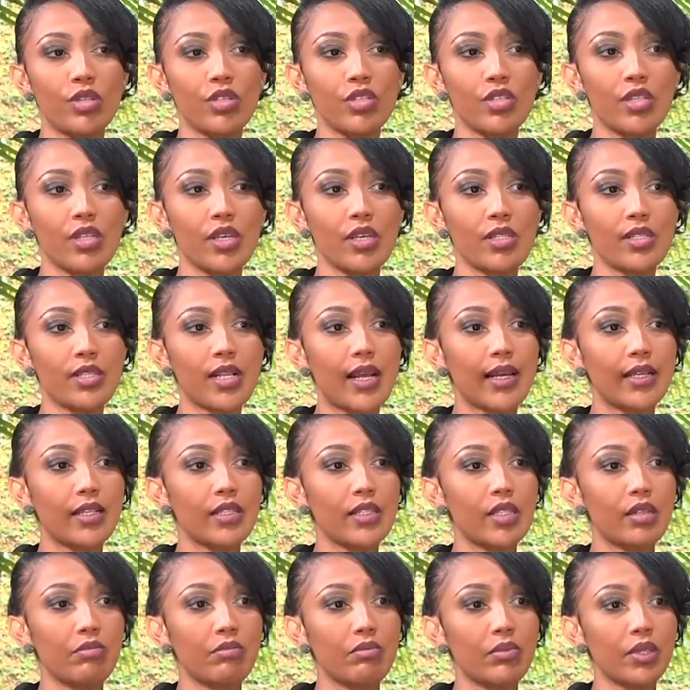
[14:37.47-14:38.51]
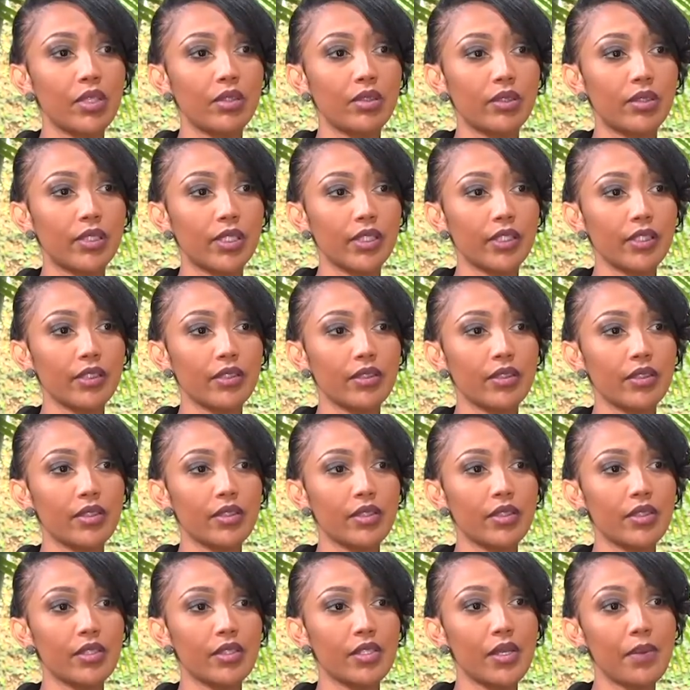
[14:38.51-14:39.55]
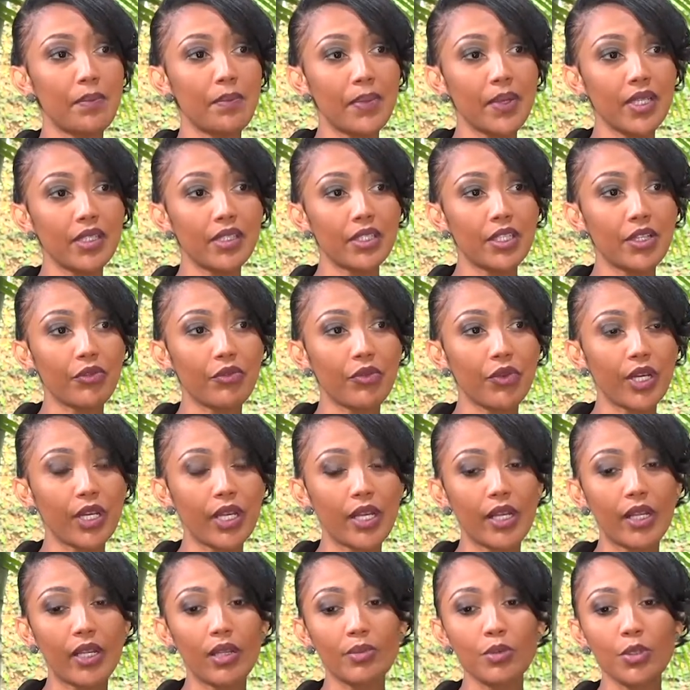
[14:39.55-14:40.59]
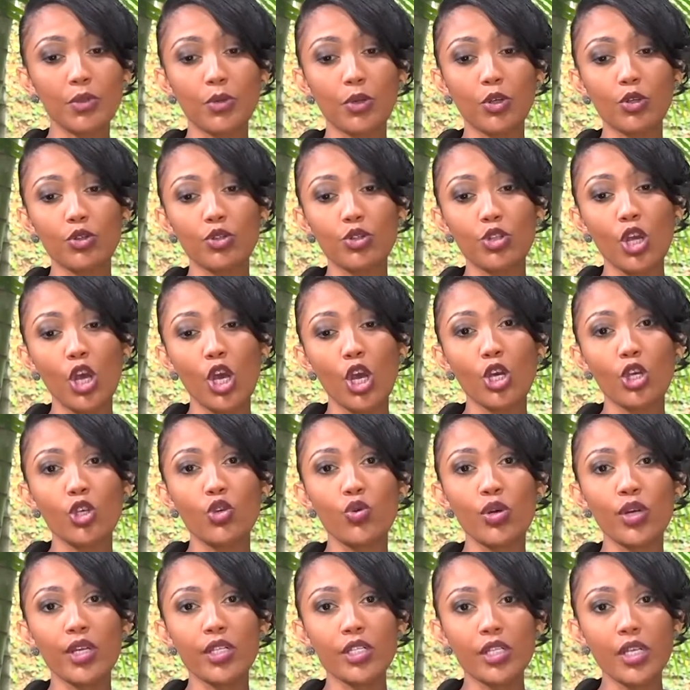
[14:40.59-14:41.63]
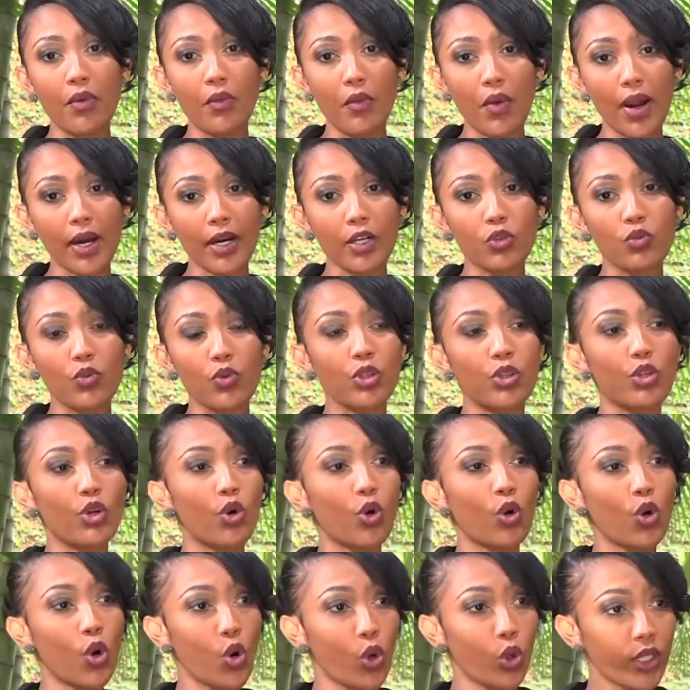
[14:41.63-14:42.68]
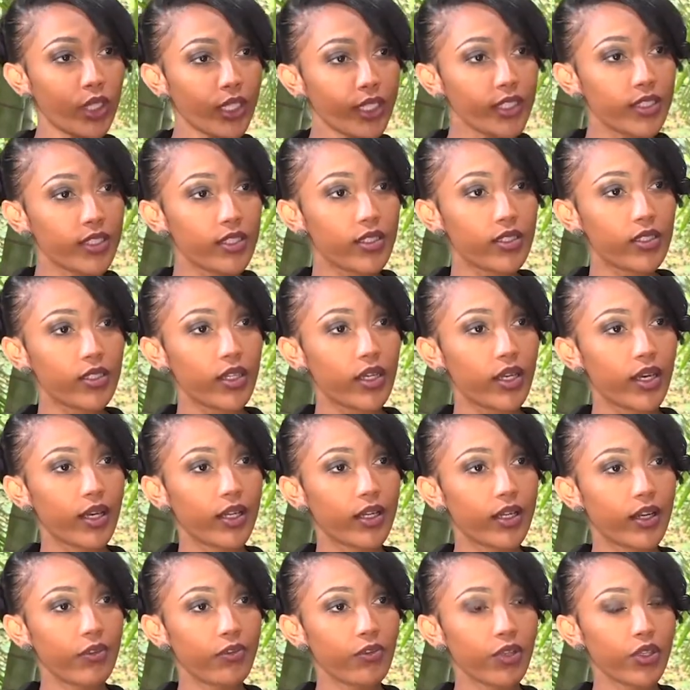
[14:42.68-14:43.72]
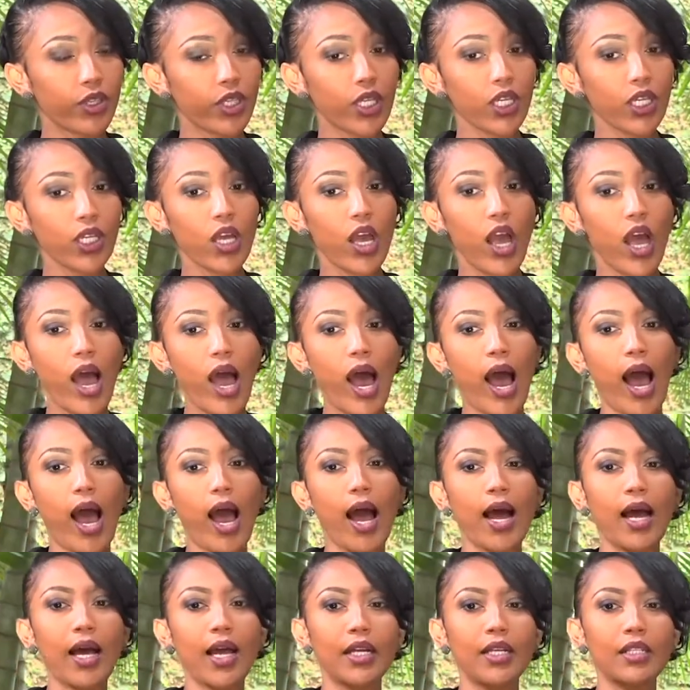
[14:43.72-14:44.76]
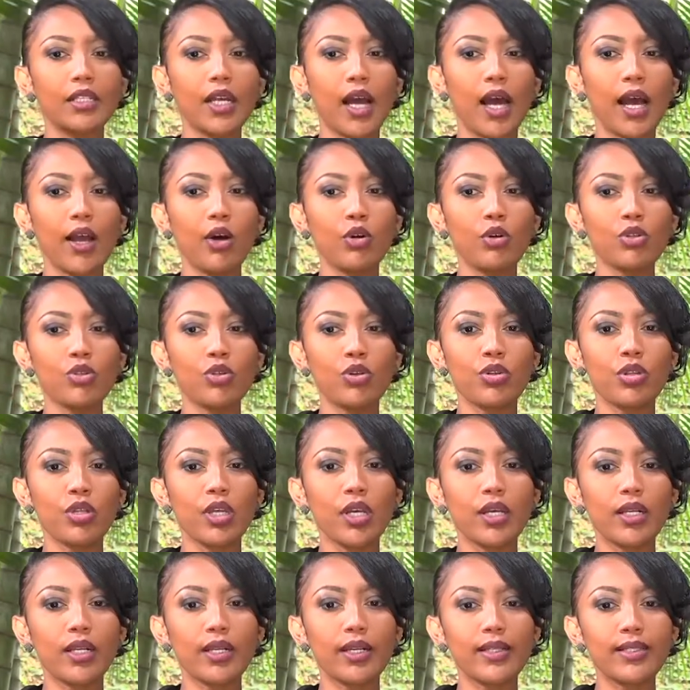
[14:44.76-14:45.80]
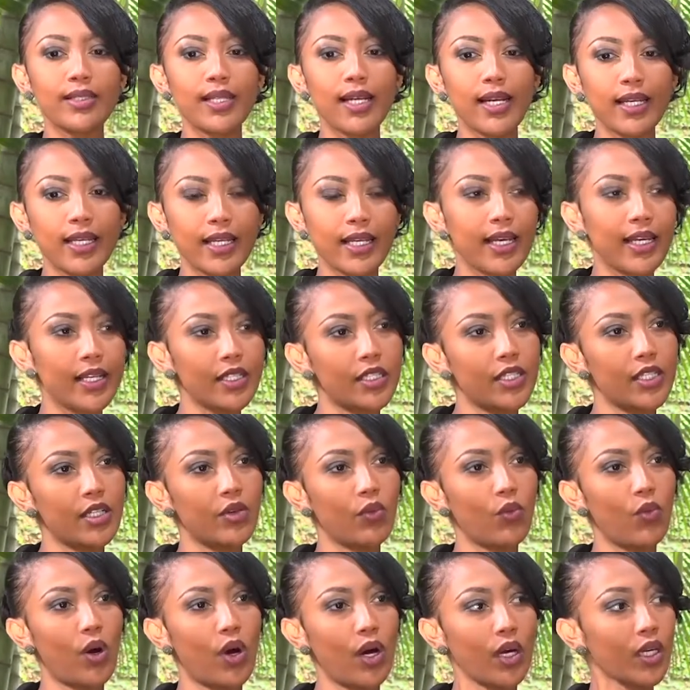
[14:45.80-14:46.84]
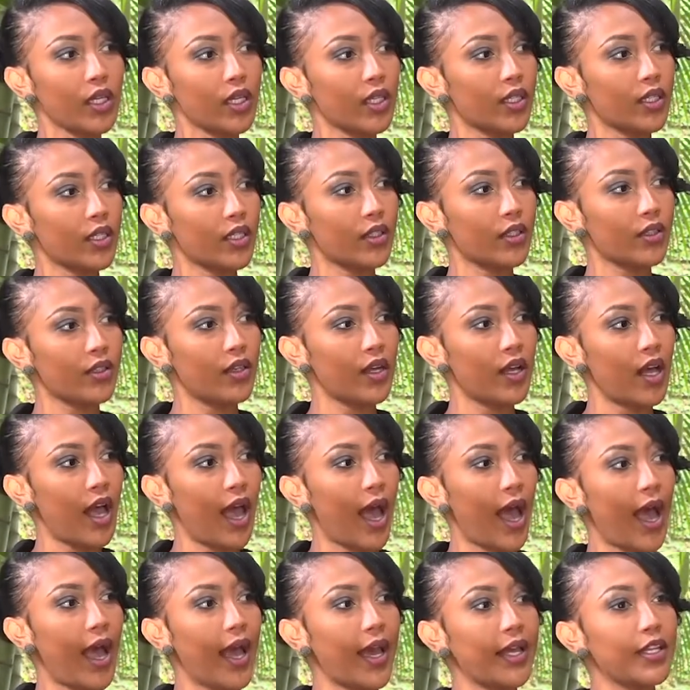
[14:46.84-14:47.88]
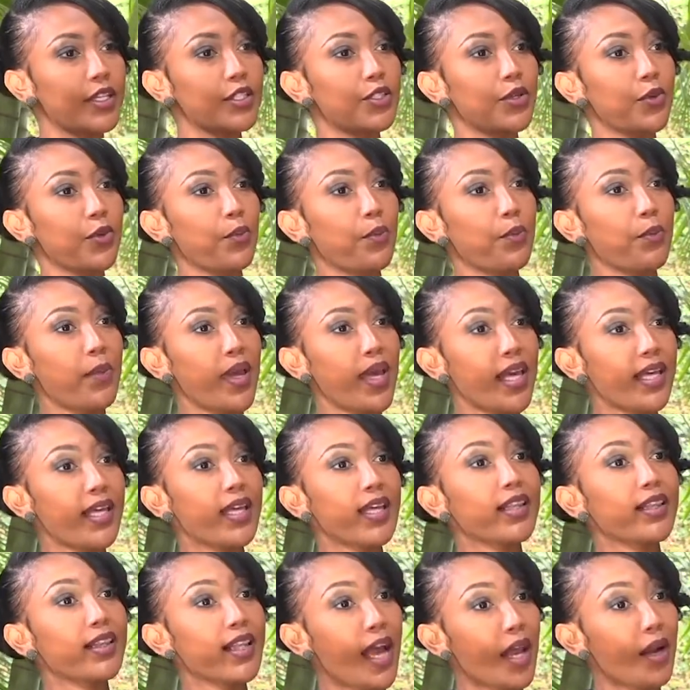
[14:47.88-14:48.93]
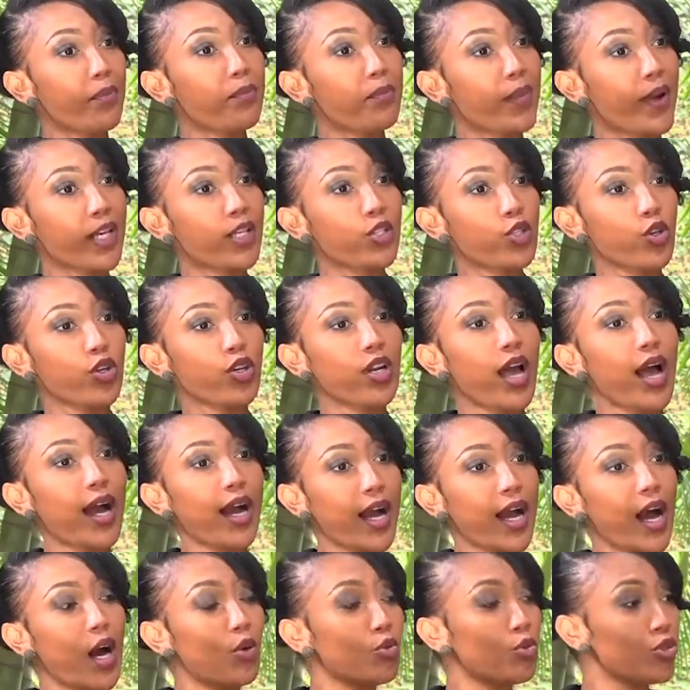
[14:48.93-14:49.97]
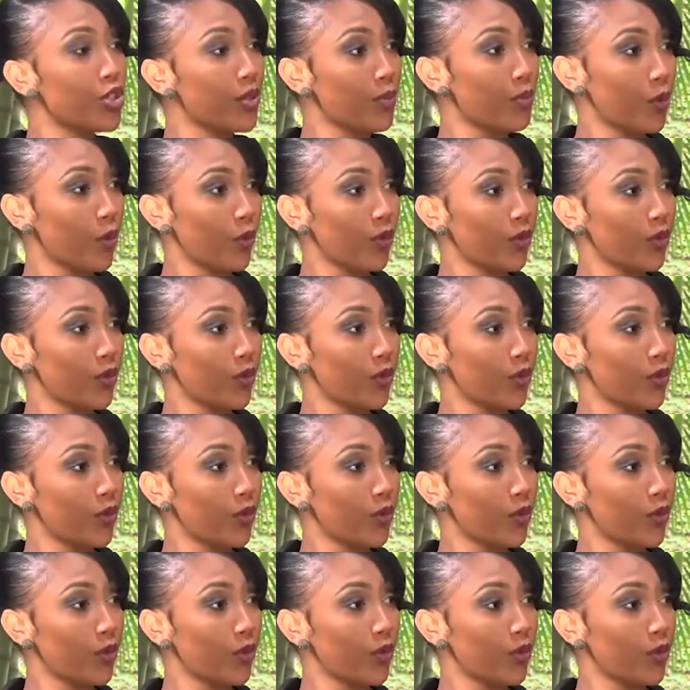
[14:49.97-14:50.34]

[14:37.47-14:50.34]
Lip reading: things like team building. Team building really helps because you interact with your colleagues and everything. And I also think delegating work and making that person accountable